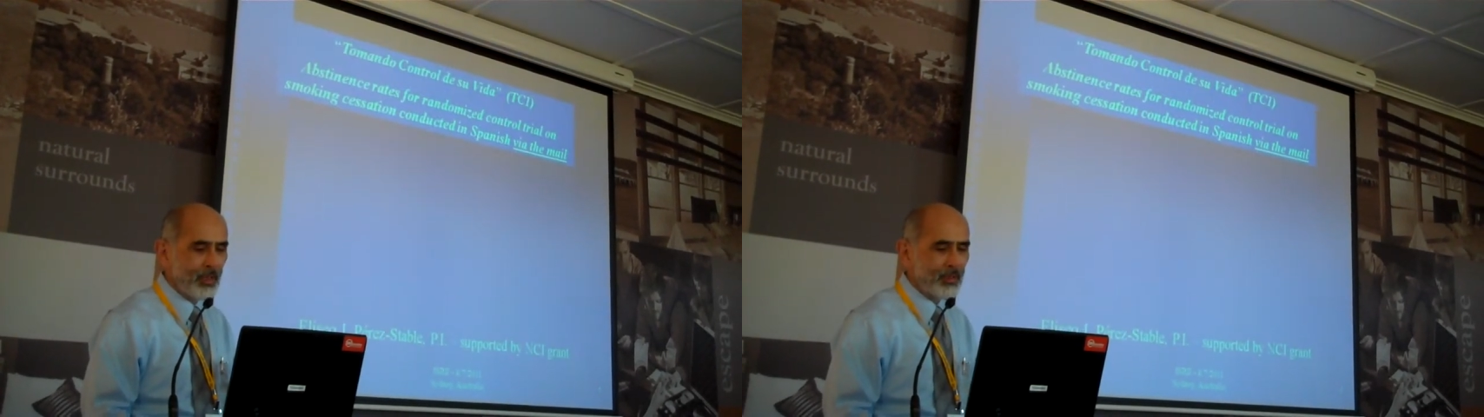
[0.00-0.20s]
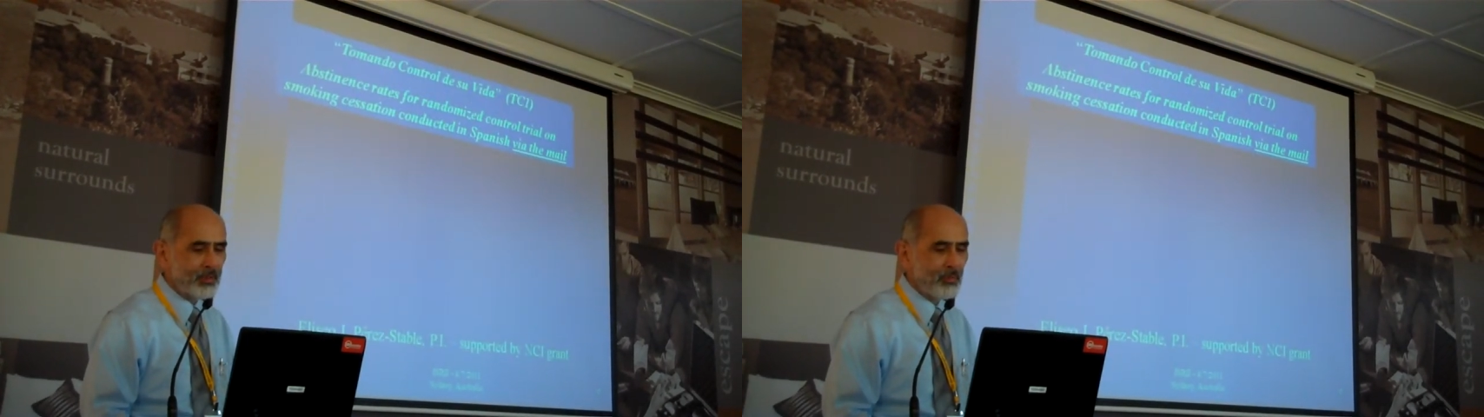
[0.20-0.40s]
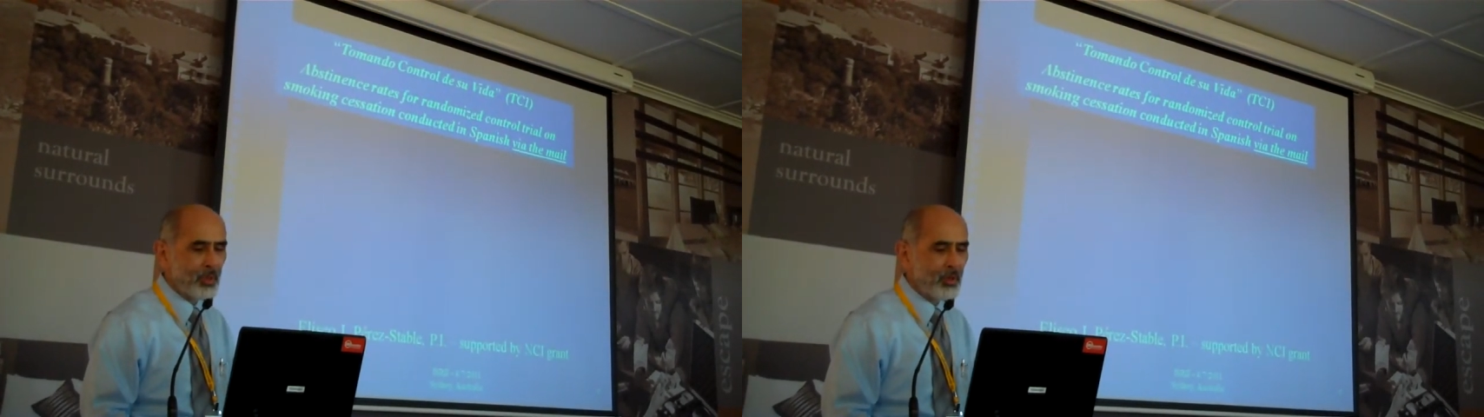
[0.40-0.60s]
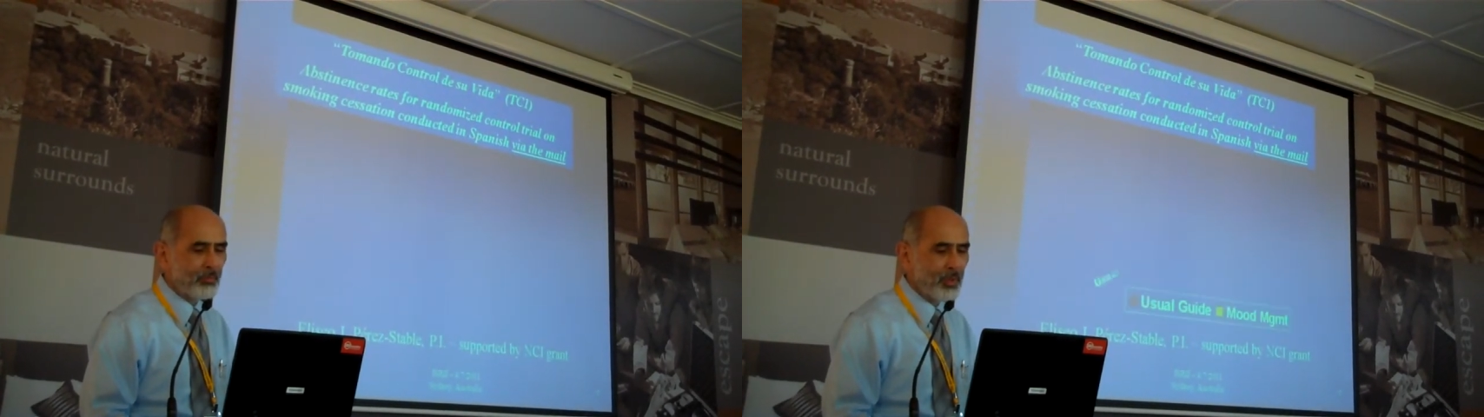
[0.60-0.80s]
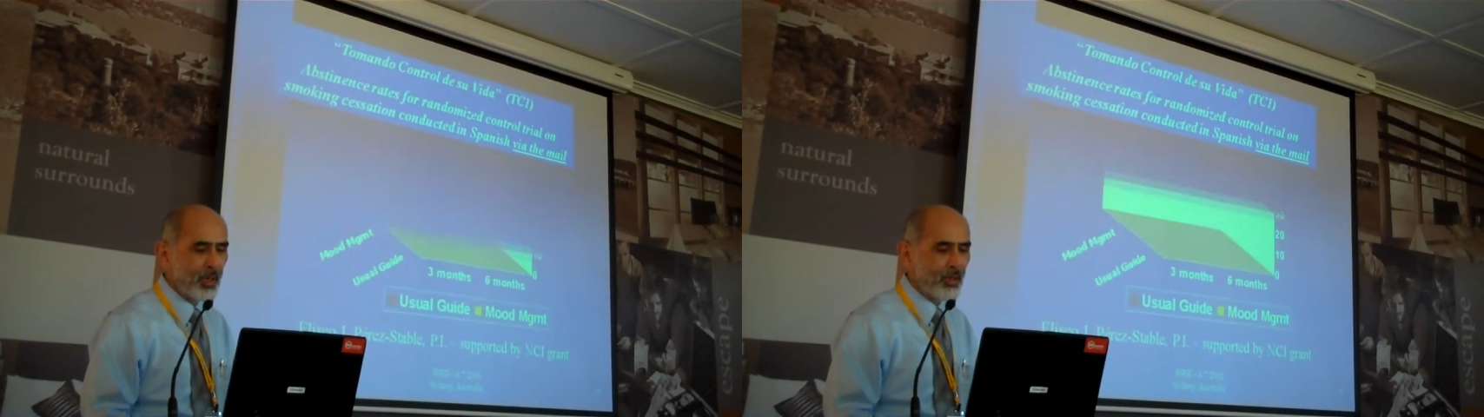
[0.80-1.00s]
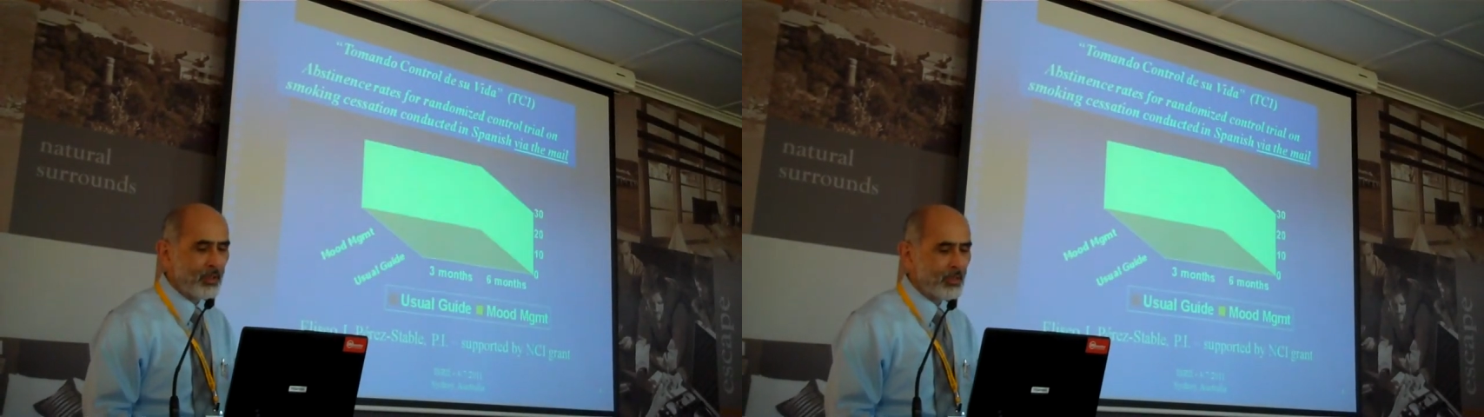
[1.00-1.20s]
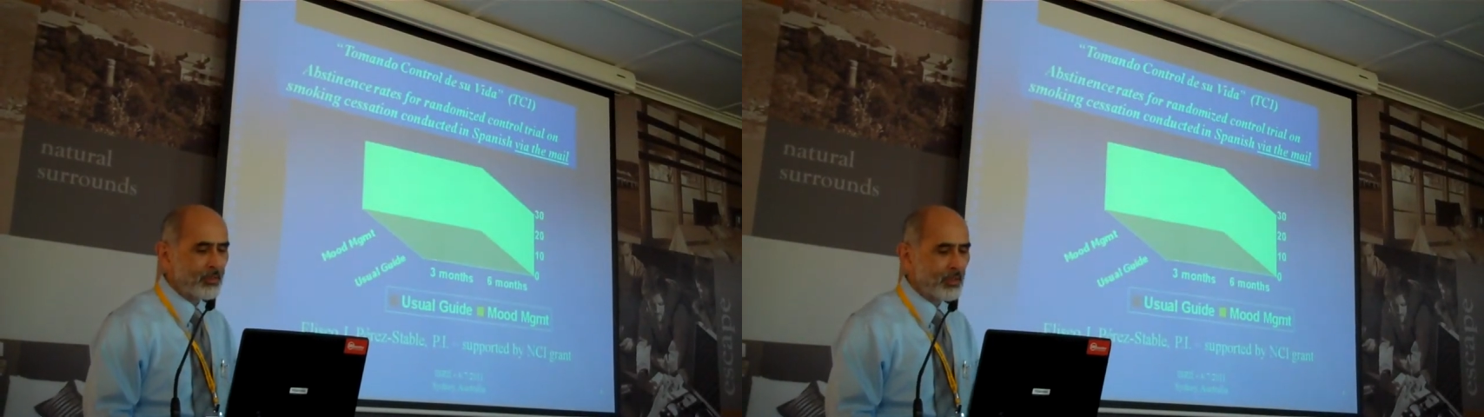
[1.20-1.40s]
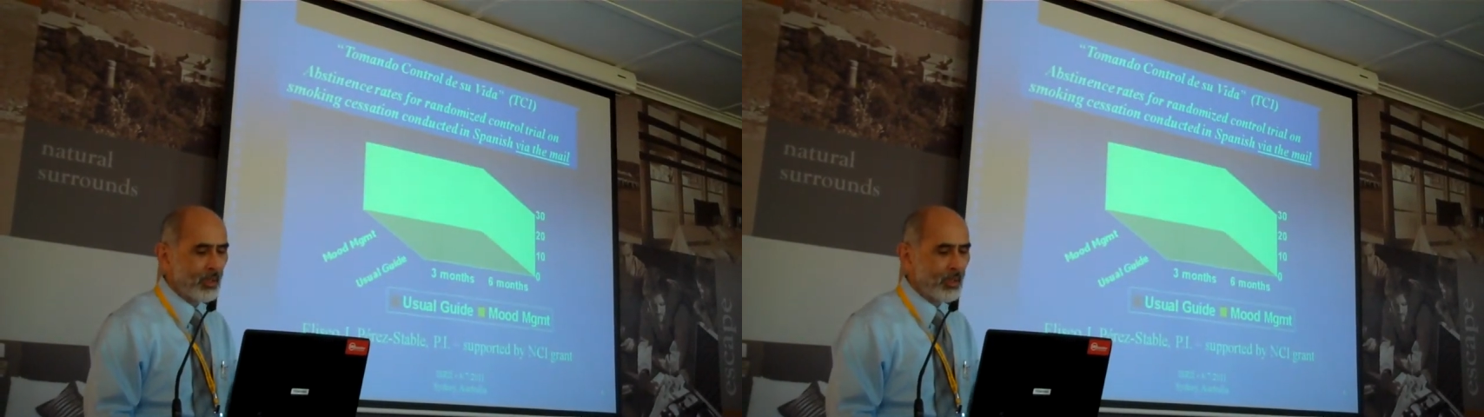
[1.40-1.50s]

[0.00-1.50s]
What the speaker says: is we compared this